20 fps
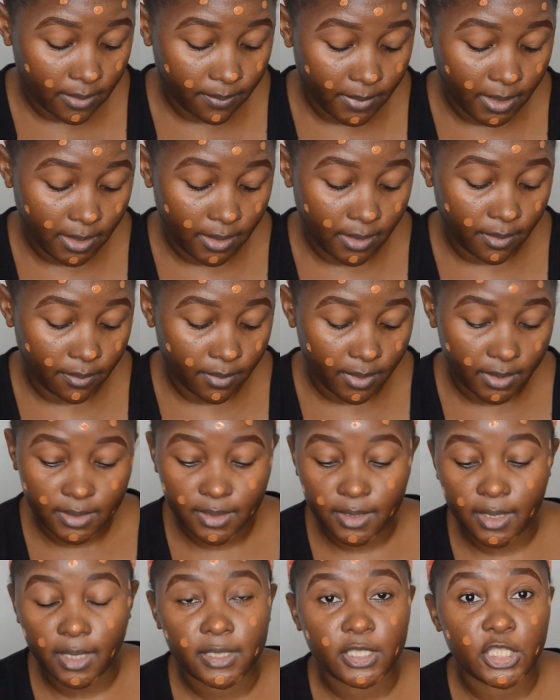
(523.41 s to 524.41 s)
My
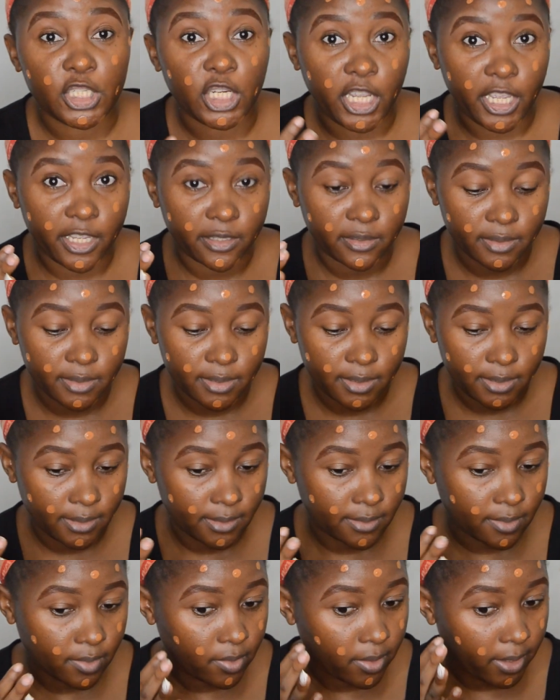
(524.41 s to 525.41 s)
neighbor's child
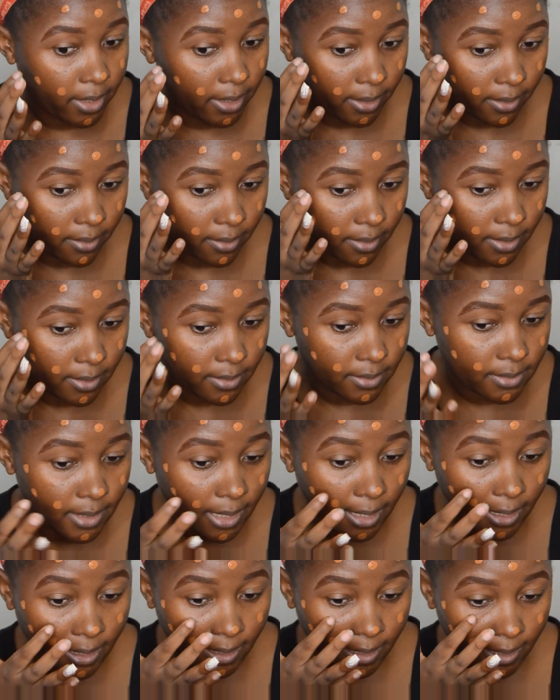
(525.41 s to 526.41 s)
is crying,
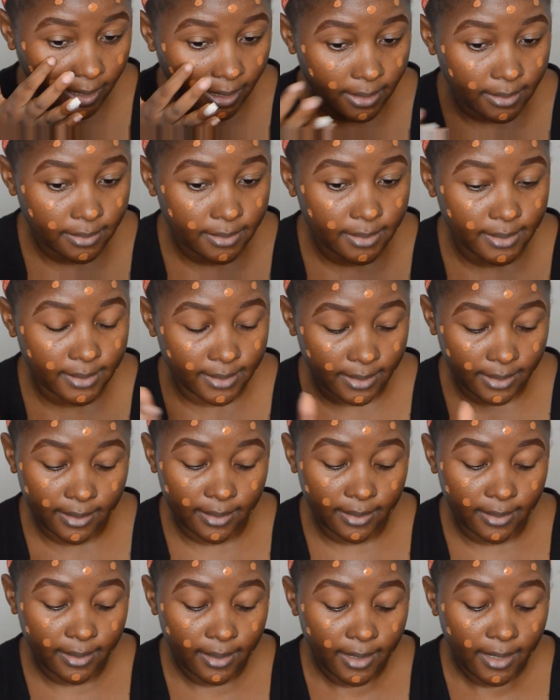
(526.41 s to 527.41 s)
and I can't
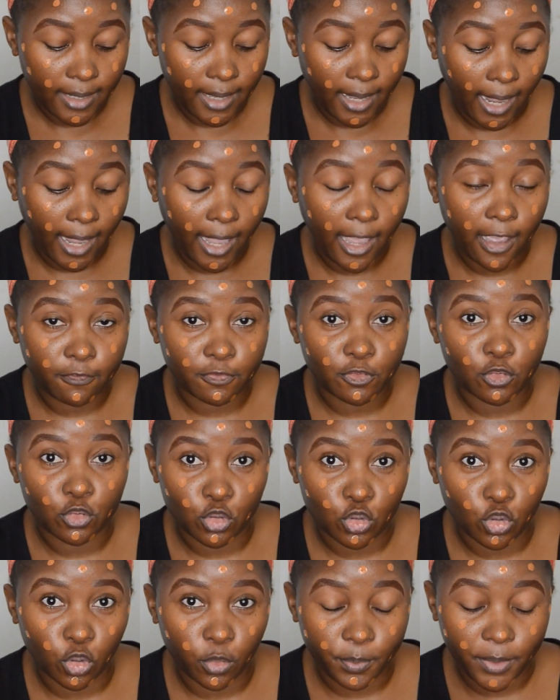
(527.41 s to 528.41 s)
say I have to
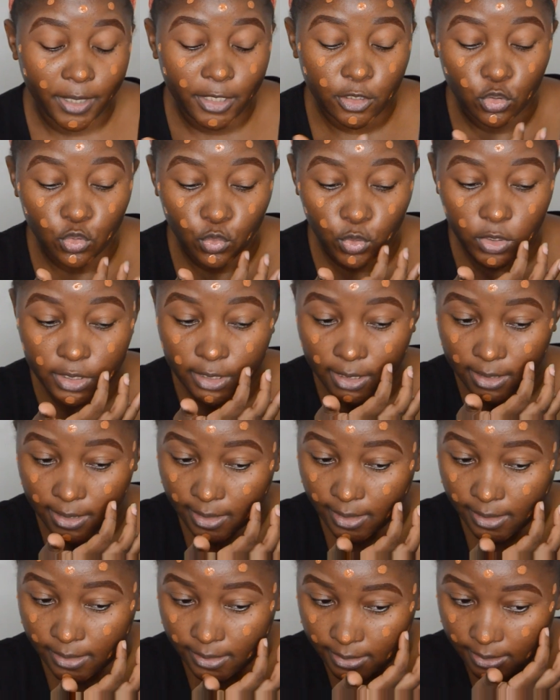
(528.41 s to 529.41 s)
stop and do it
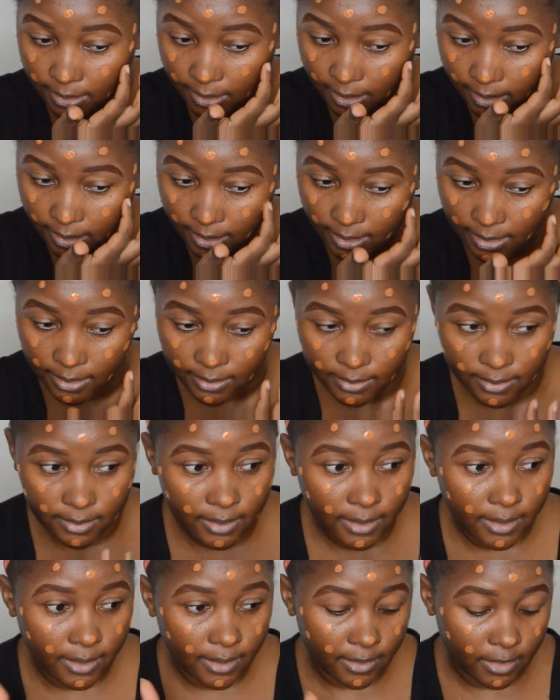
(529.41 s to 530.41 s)
another day. I can't.